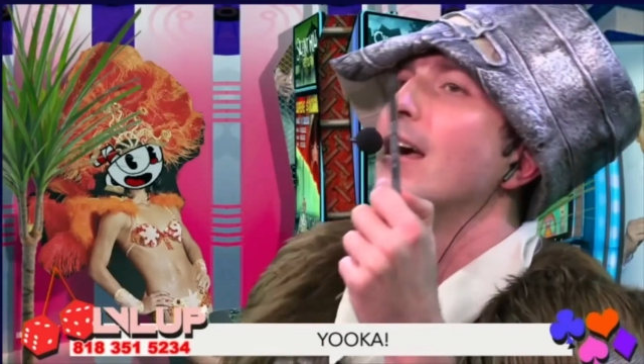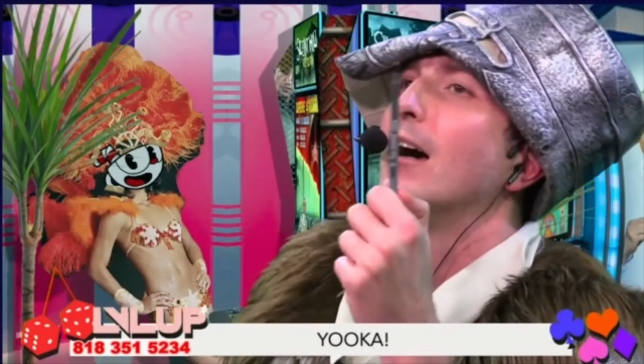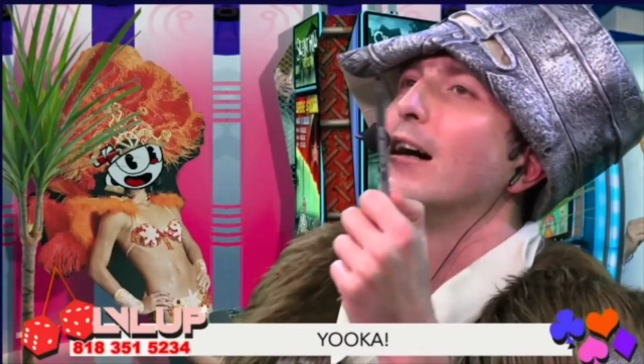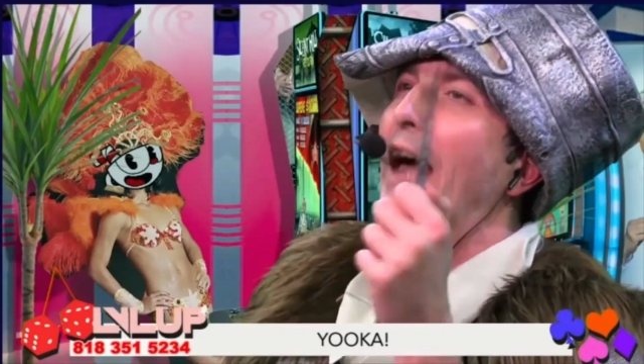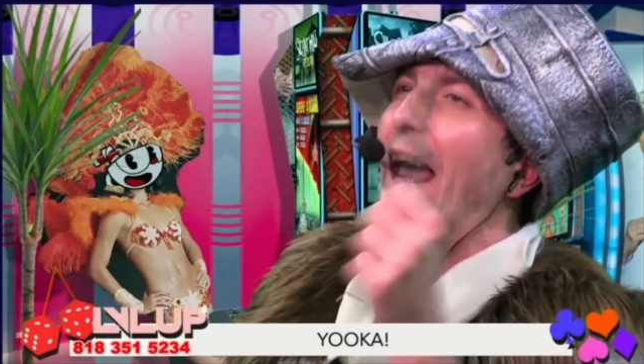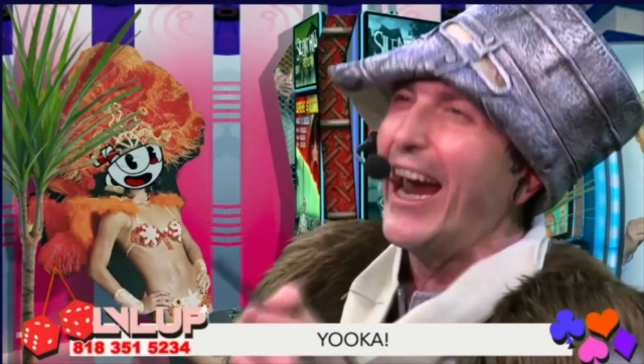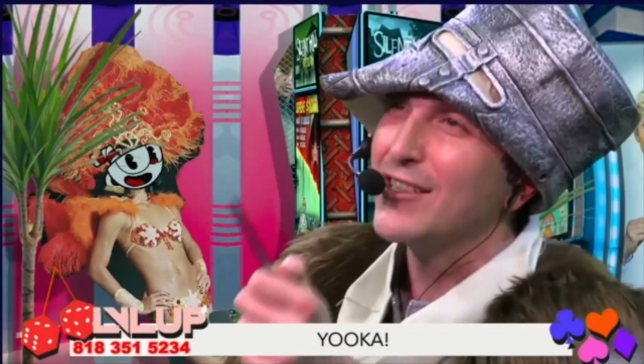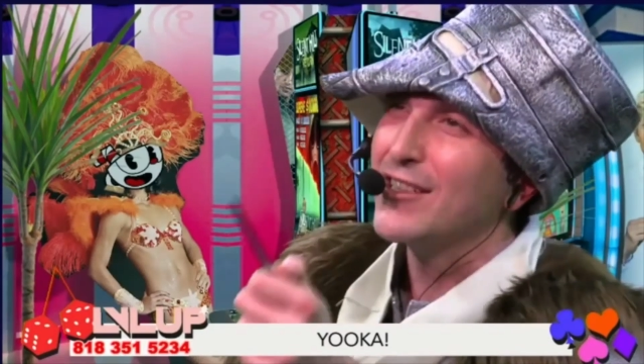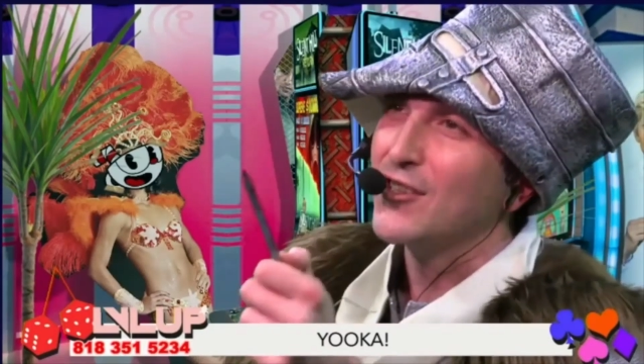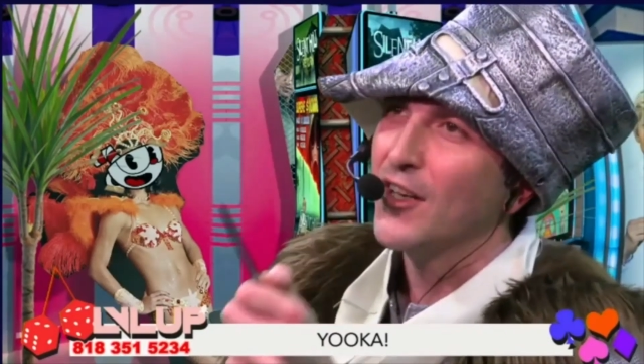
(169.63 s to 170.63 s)
had
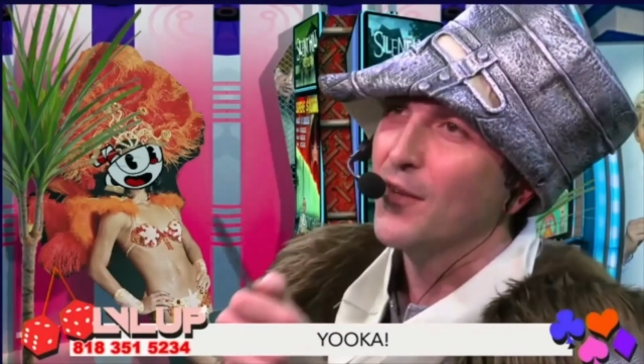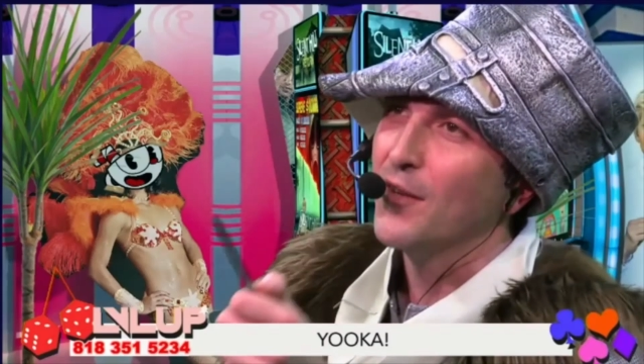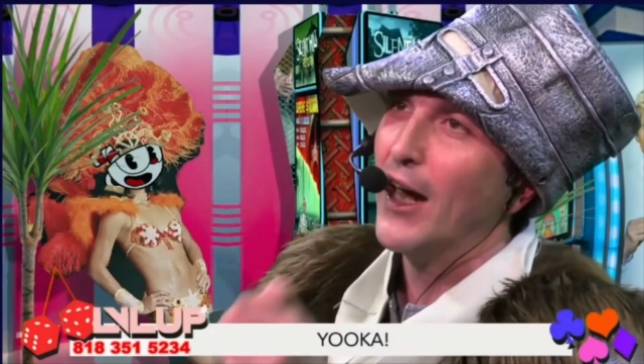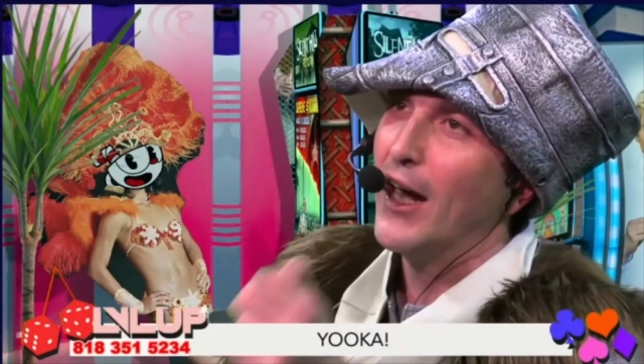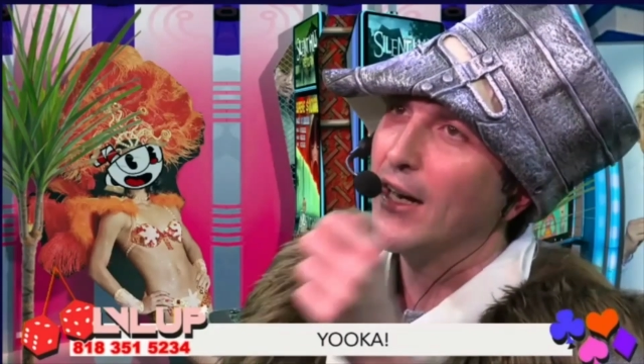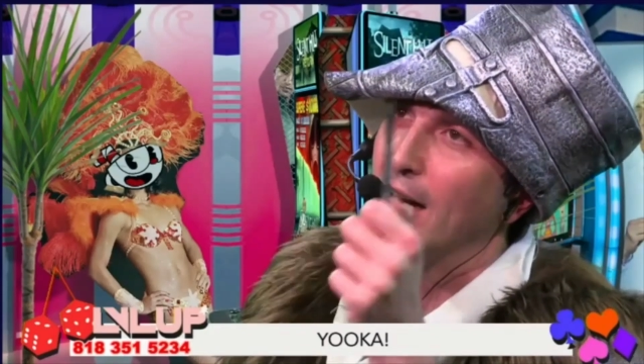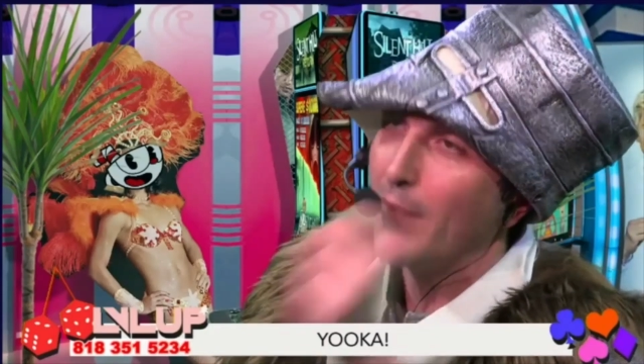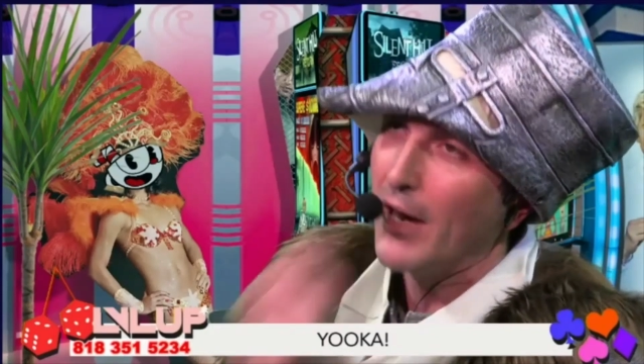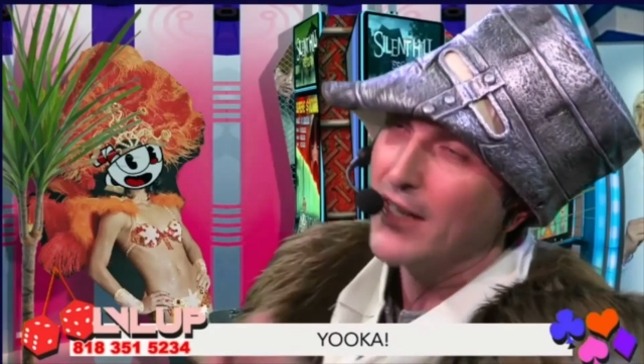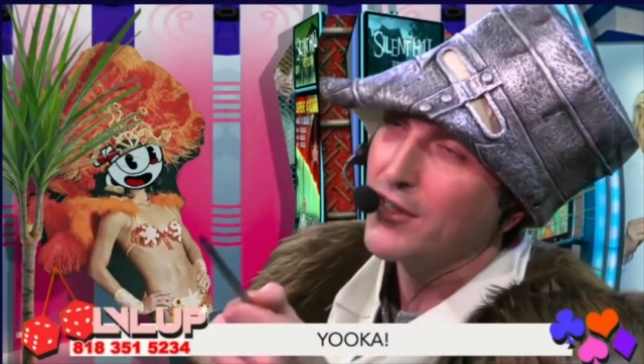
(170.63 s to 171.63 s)
a kind of
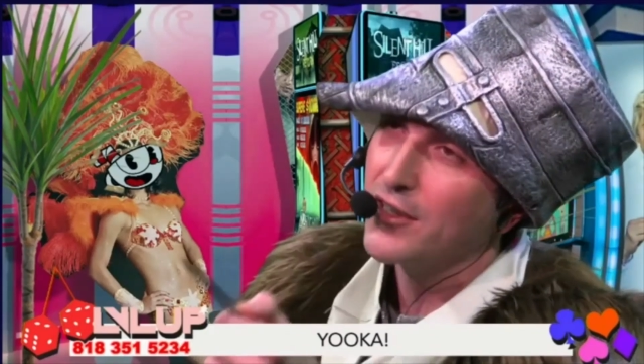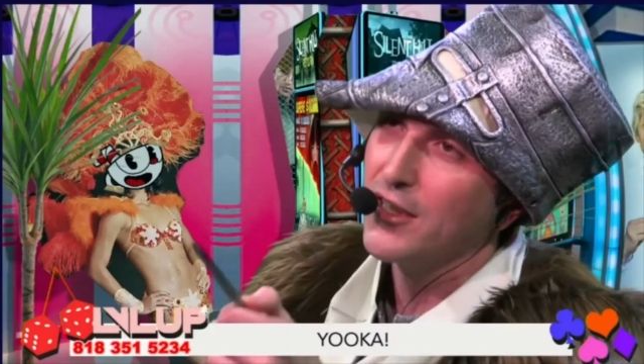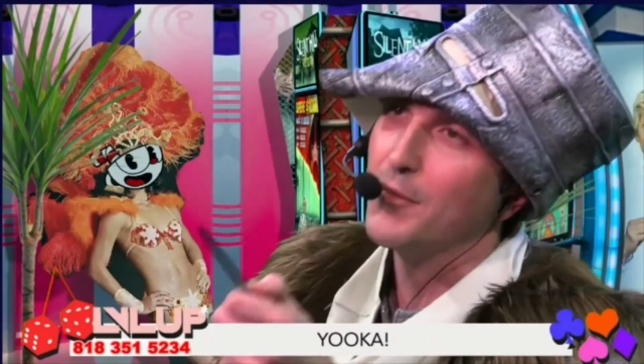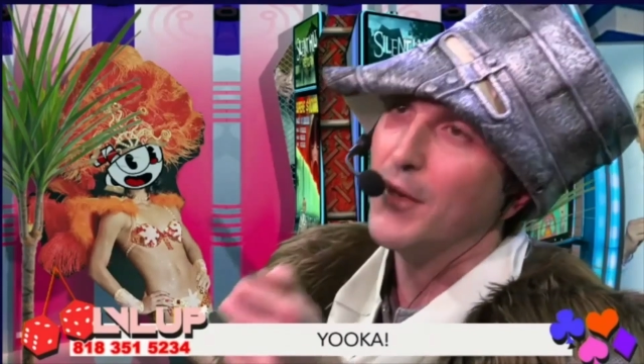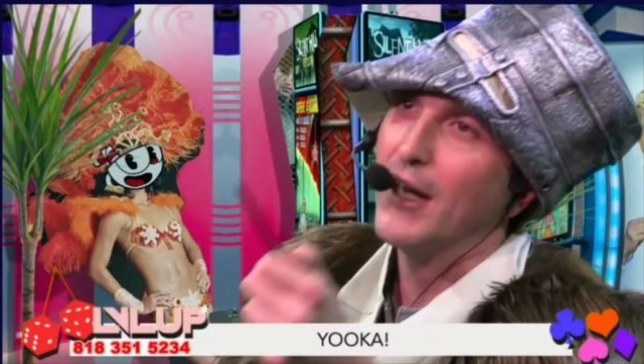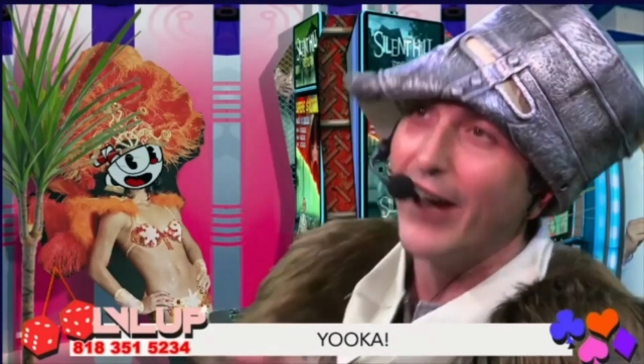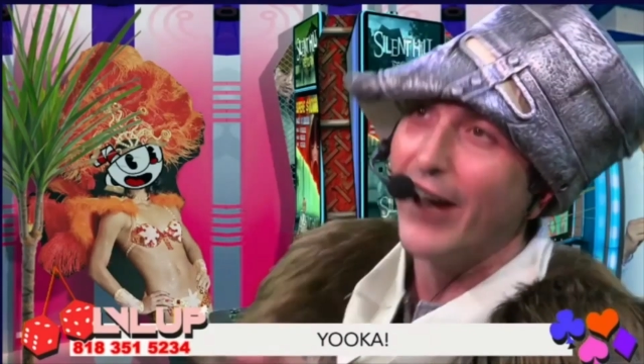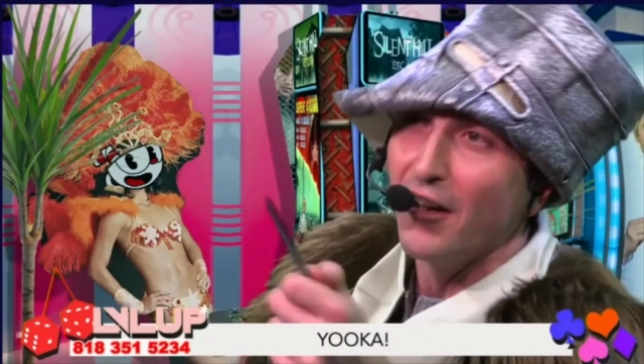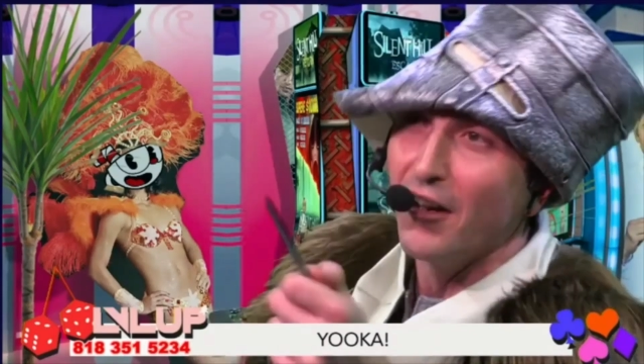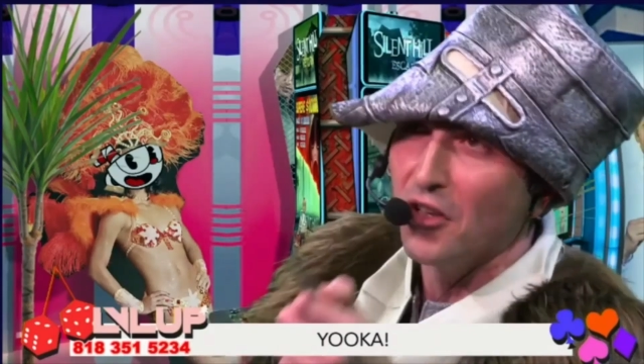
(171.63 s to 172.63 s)
magic to them, had a
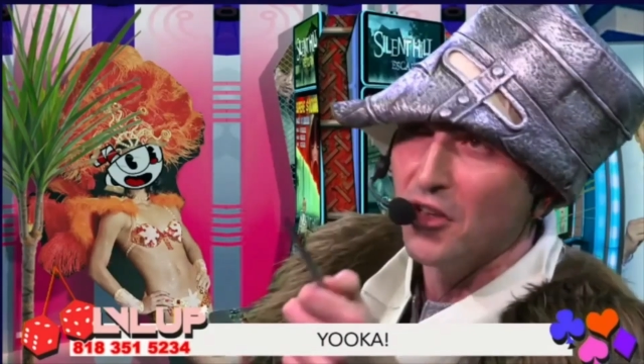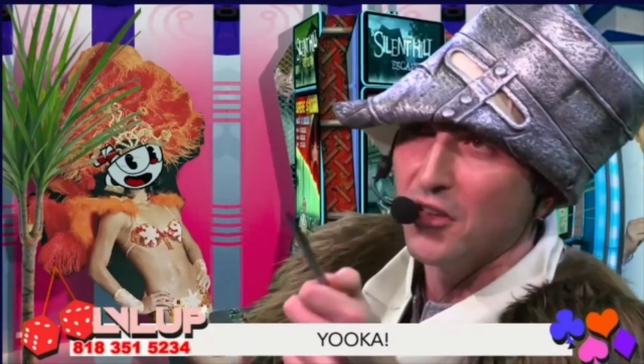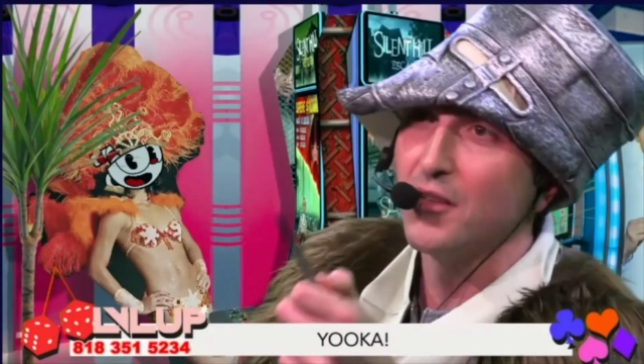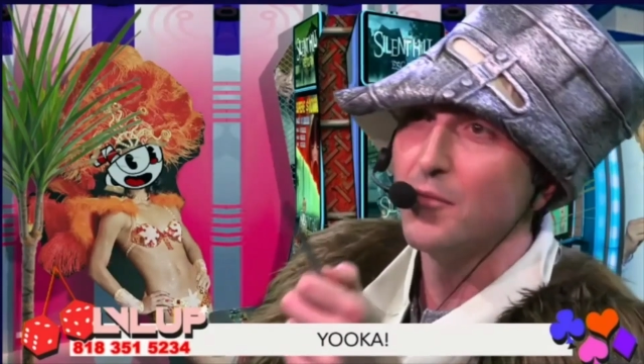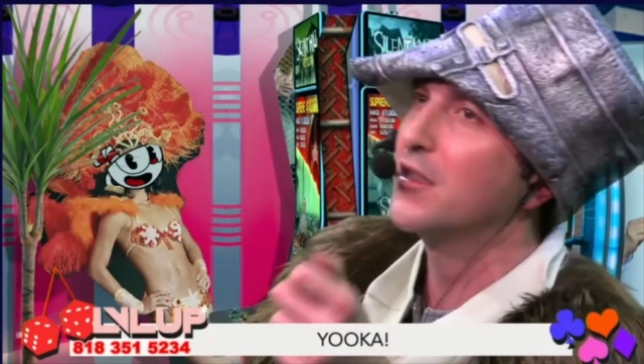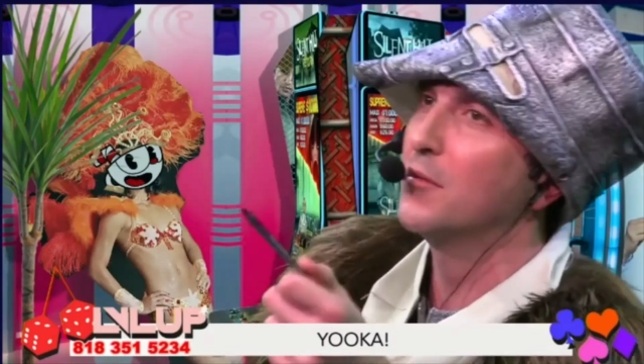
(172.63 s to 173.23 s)
value to them that some